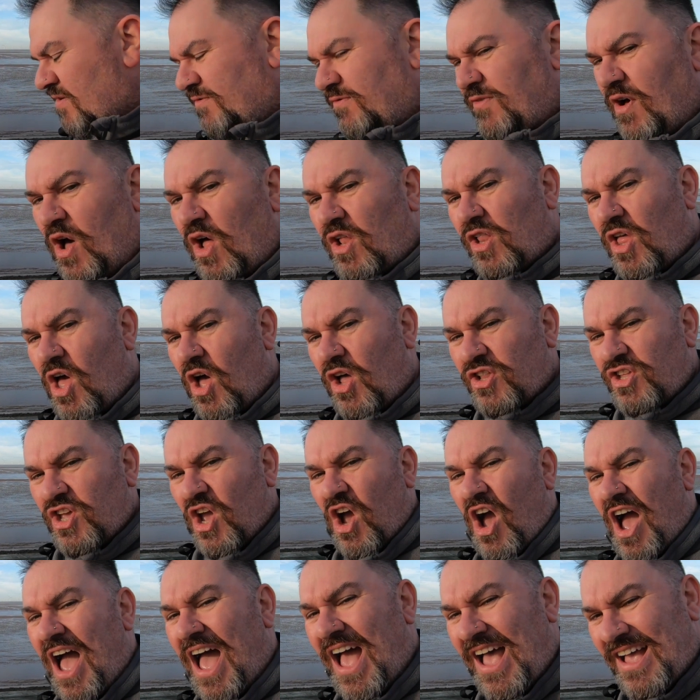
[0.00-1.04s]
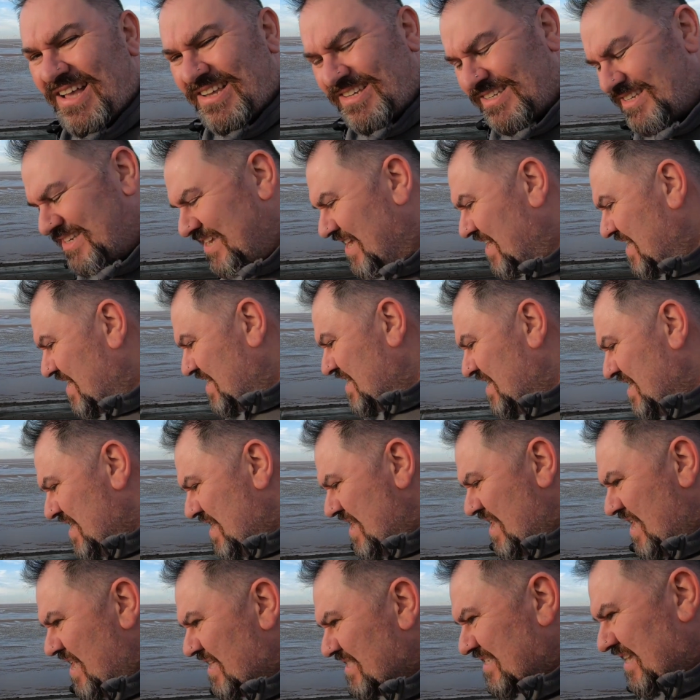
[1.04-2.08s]
Fall on your ass
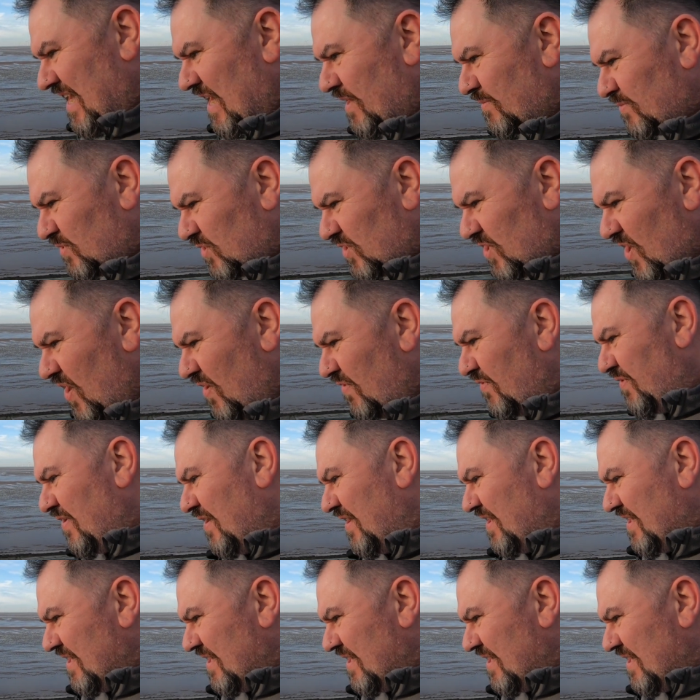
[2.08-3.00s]
type stuff.